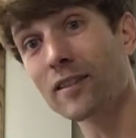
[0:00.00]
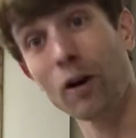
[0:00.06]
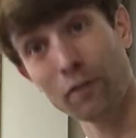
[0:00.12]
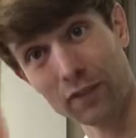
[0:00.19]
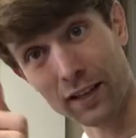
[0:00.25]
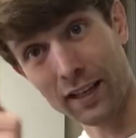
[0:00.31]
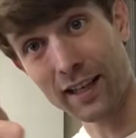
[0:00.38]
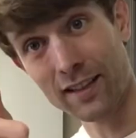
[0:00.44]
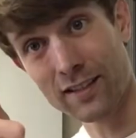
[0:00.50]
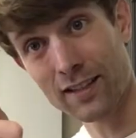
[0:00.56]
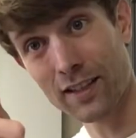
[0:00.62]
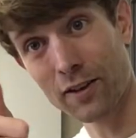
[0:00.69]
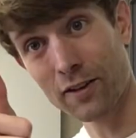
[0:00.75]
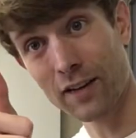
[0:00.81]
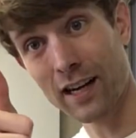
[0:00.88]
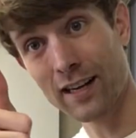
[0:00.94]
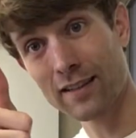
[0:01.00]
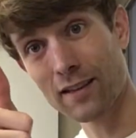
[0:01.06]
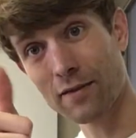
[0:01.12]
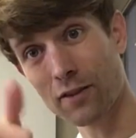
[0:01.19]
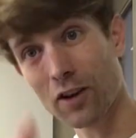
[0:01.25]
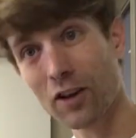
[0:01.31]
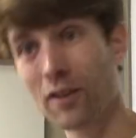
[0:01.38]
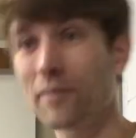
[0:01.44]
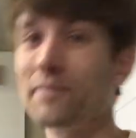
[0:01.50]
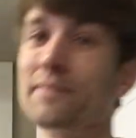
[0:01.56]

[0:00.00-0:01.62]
Hopefully I'll see you guys in the fall.